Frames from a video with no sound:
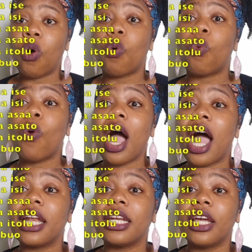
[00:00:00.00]

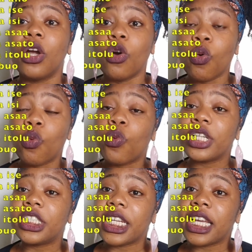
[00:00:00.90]
1,
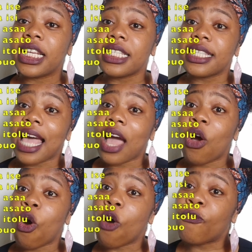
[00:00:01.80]
which is
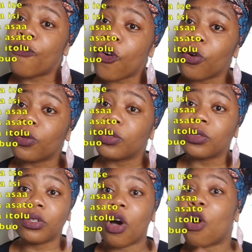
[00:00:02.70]
ofu
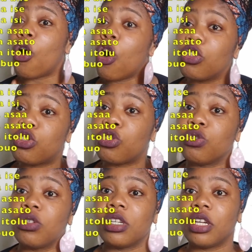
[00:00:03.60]
or otu.
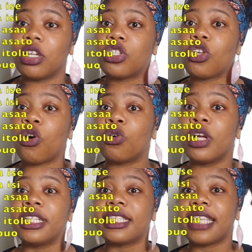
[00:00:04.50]
So
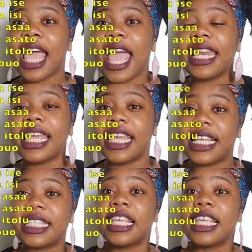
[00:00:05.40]
10 is